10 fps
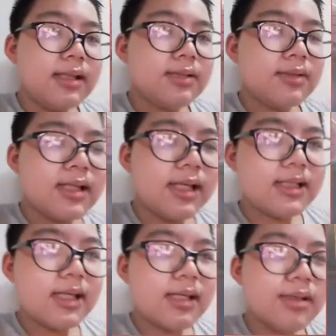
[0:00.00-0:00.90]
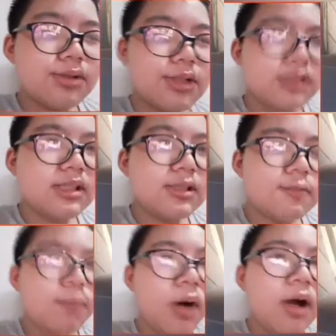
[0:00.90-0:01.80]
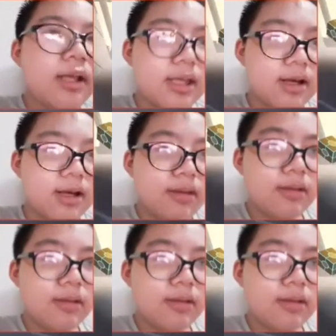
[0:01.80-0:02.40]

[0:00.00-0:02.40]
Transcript: one's easy. You just spawn here.